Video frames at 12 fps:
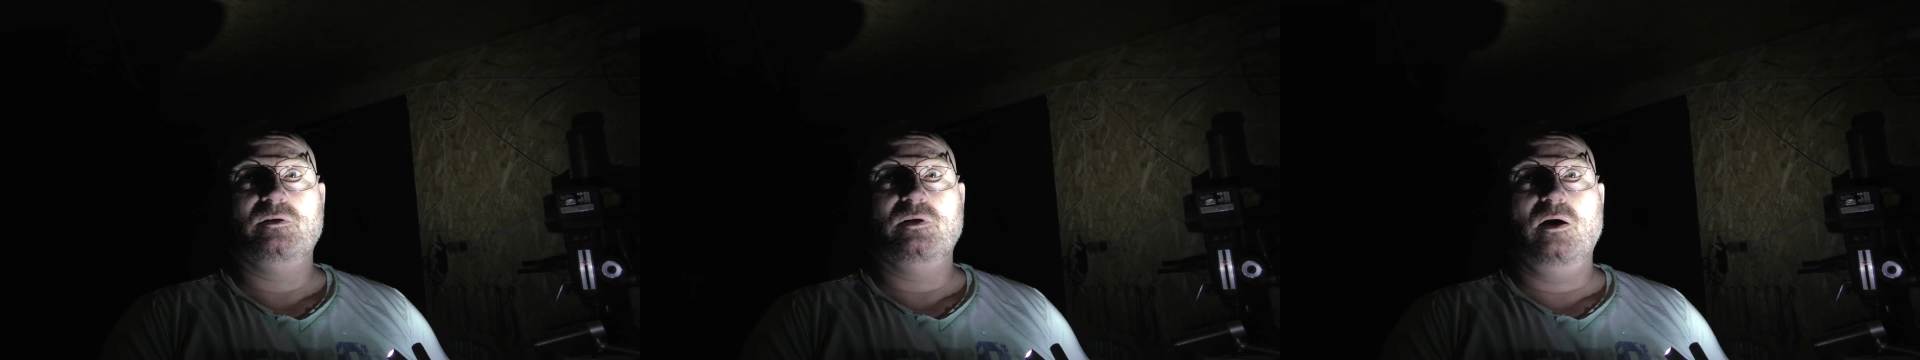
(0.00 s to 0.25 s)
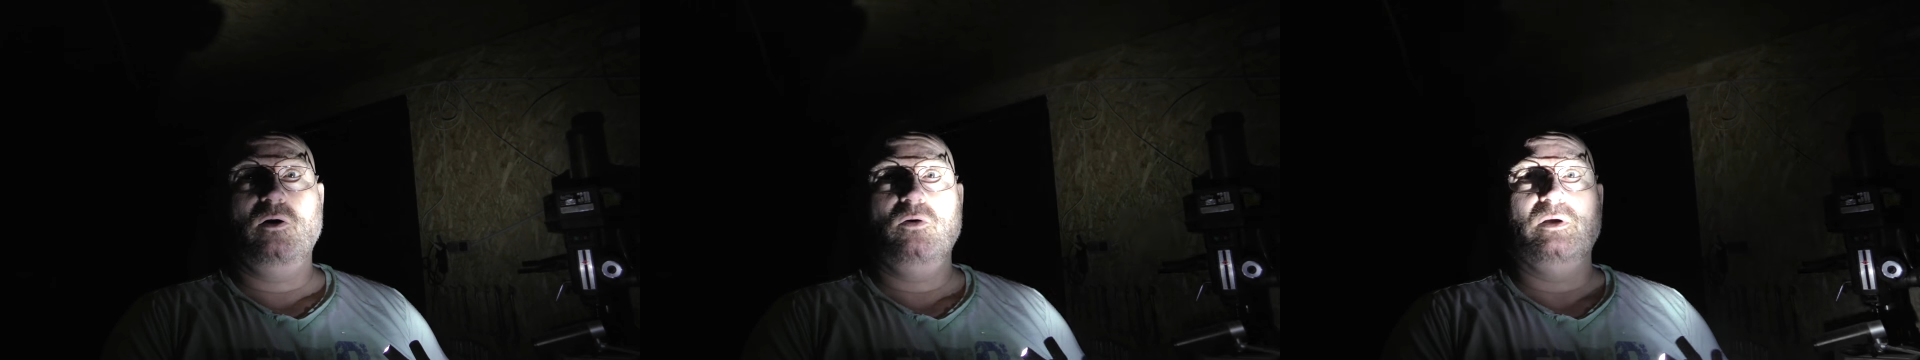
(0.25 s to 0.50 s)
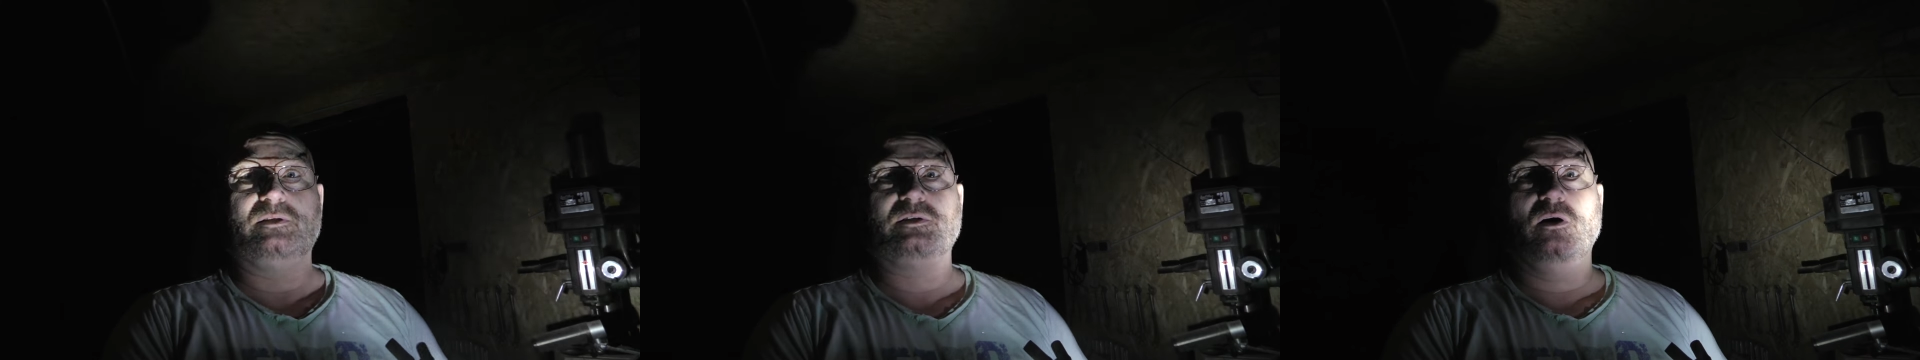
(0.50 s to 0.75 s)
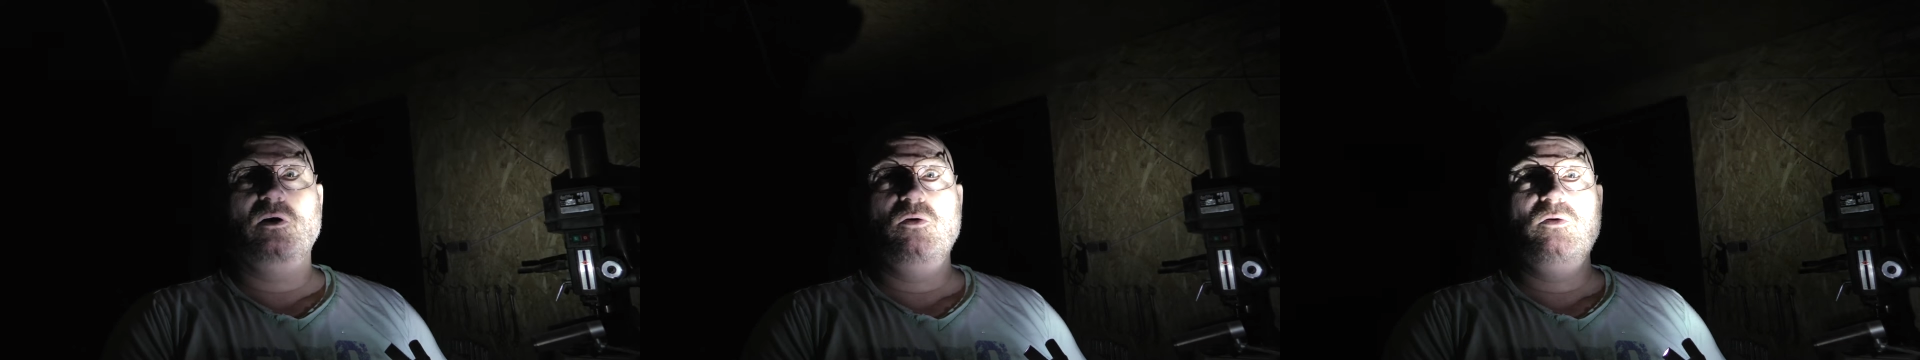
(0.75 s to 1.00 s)
now it's
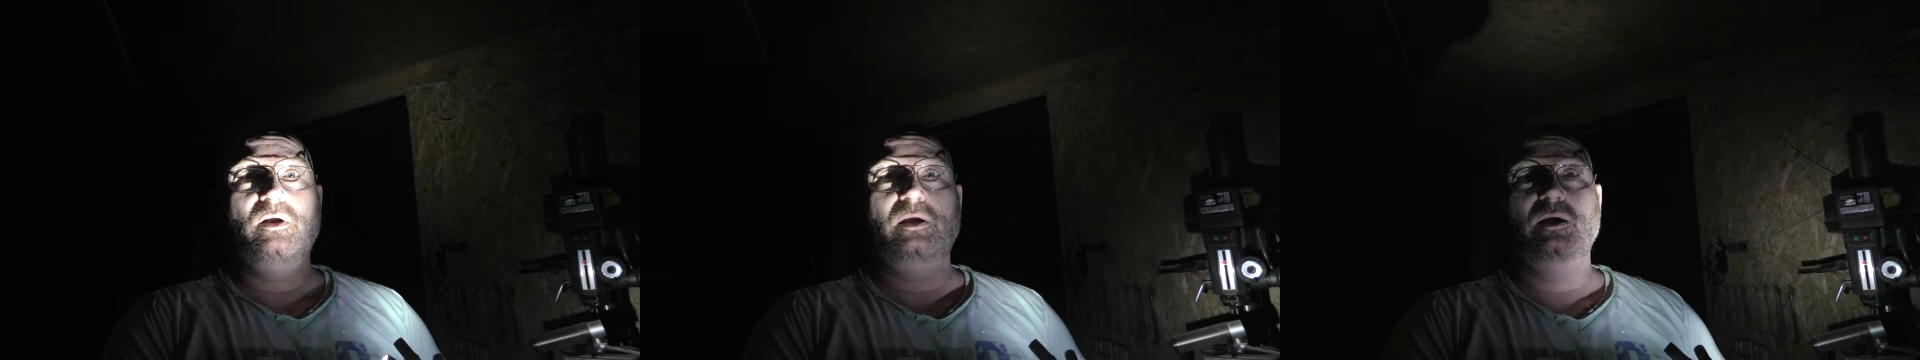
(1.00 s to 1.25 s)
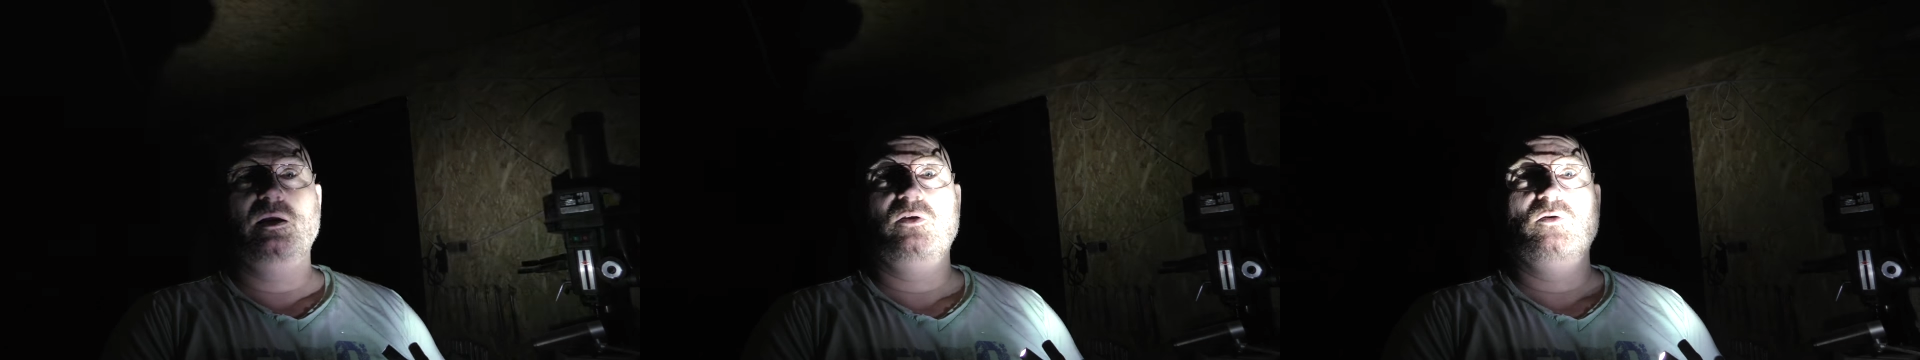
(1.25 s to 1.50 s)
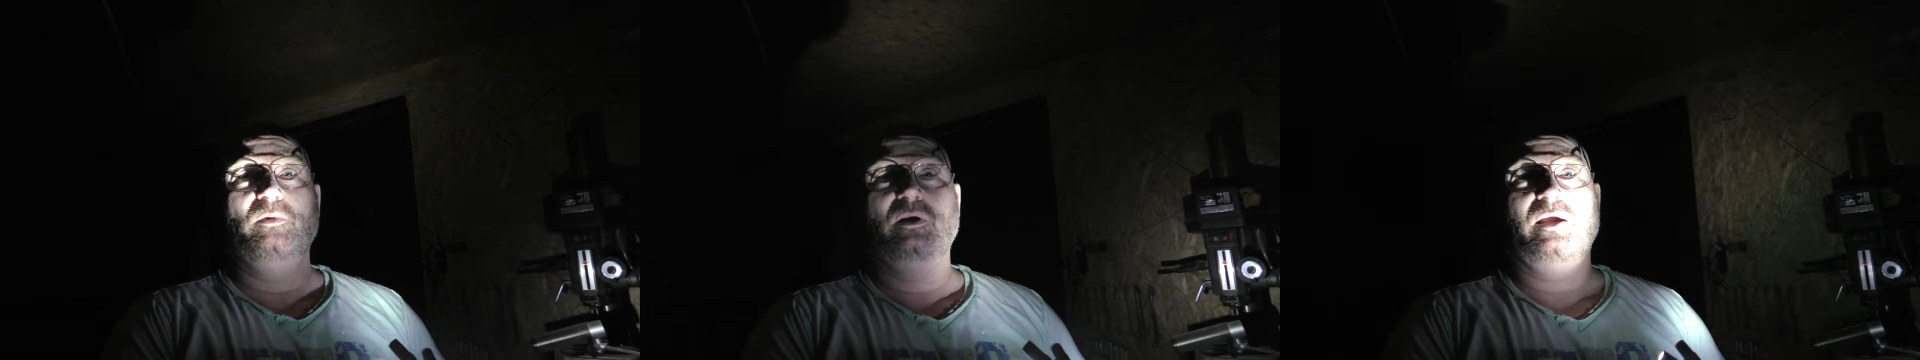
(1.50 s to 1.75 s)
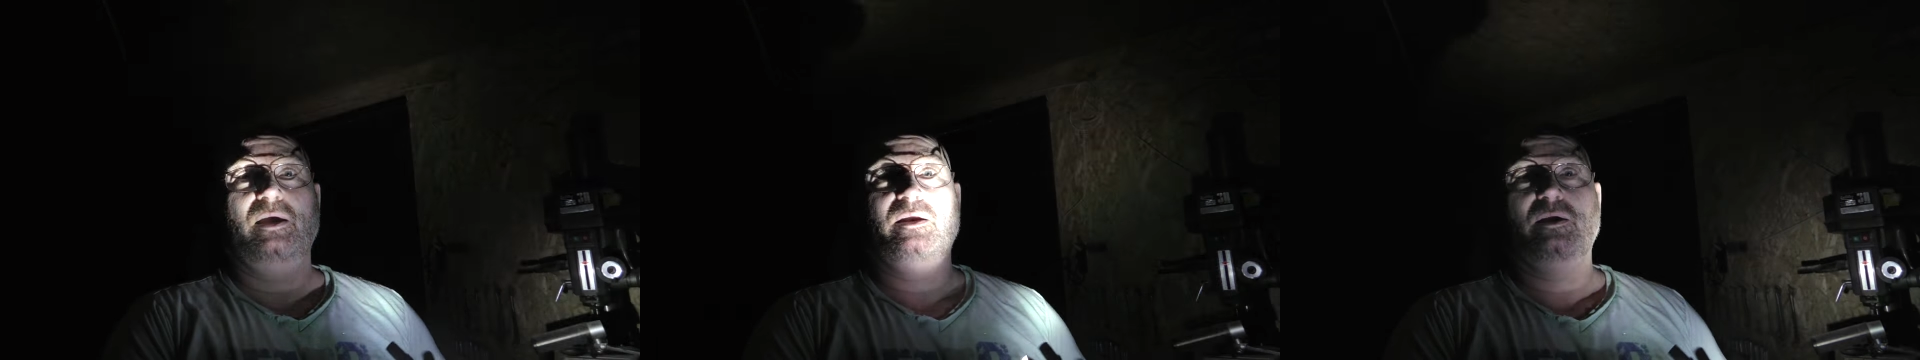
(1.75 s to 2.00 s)
only
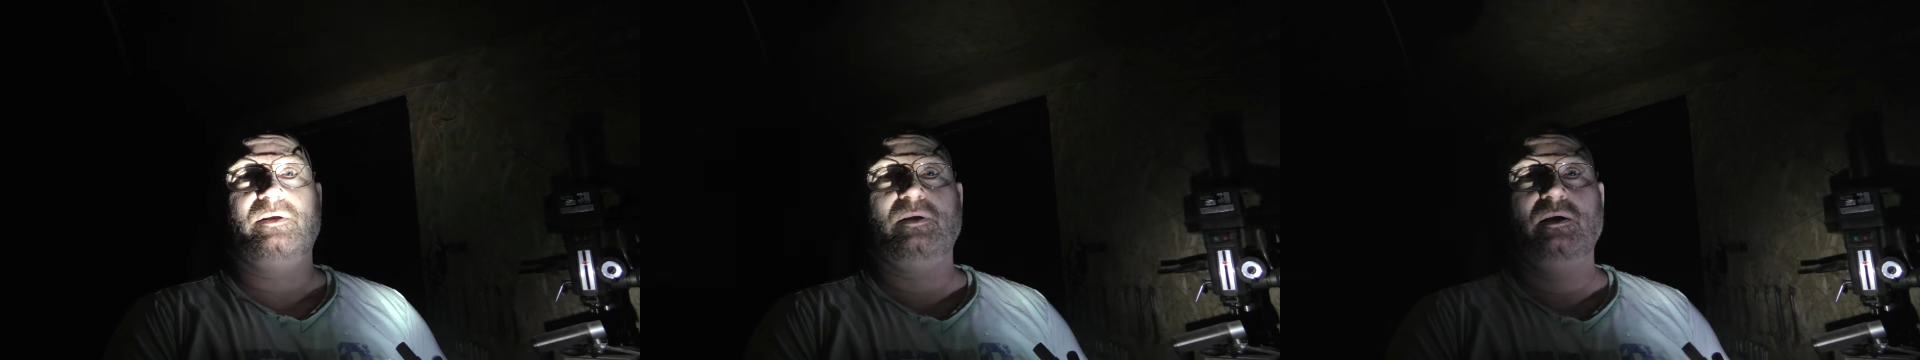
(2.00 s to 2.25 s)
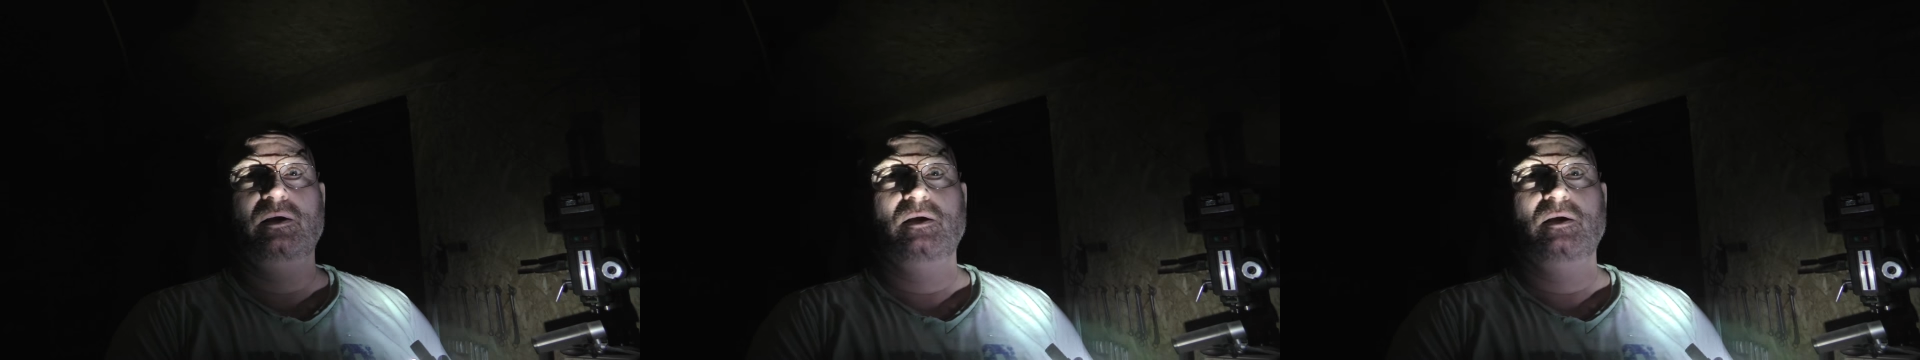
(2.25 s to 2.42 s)
illuminated